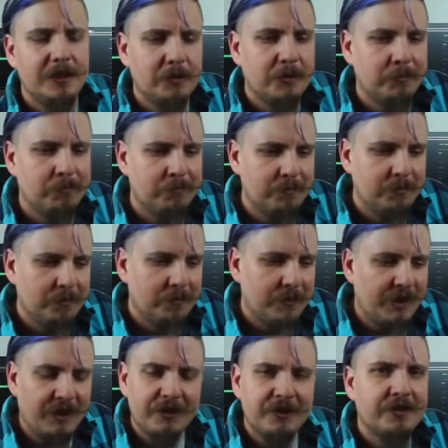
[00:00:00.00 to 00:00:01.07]
Well,
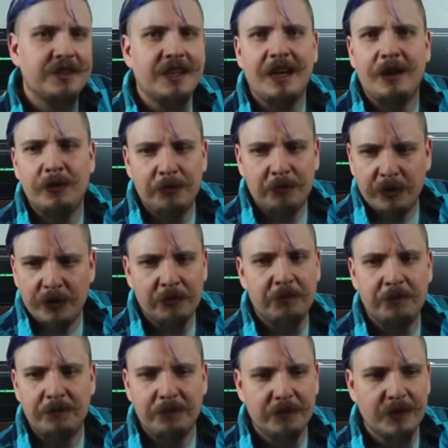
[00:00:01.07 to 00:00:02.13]
honestly, I would put
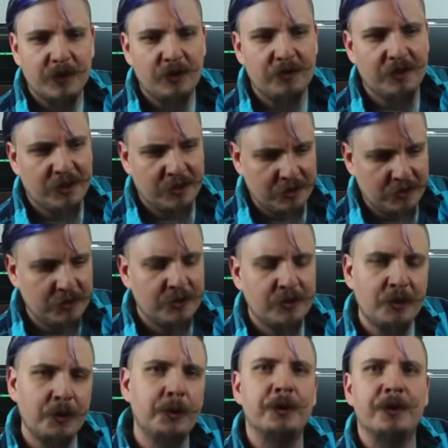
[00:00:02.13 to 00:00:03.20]
a good
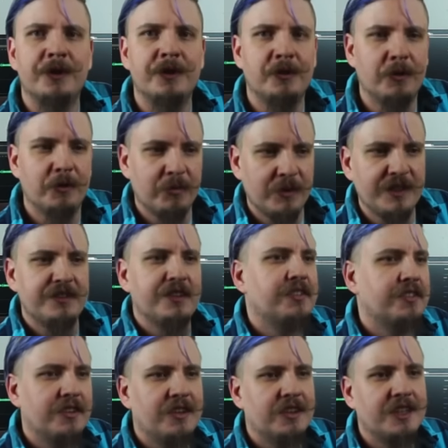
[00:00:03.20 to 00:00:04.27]
cooler to replace the
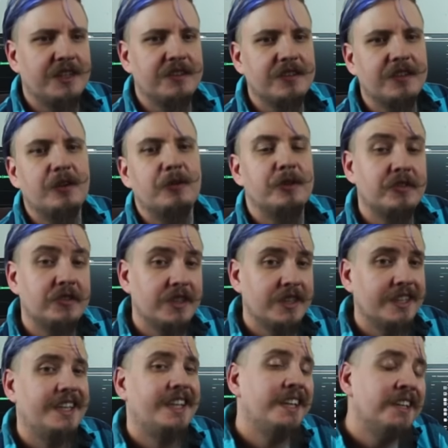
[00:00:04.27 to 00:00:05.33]
stock Intel, which
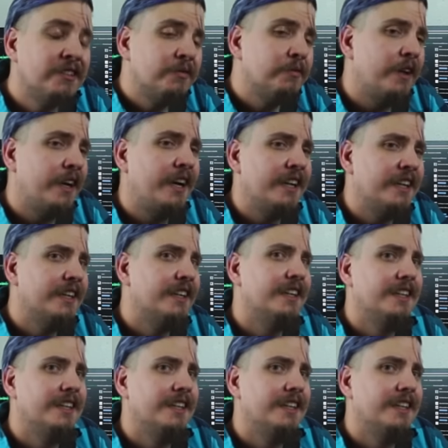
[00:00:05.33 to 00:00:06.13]
is fine,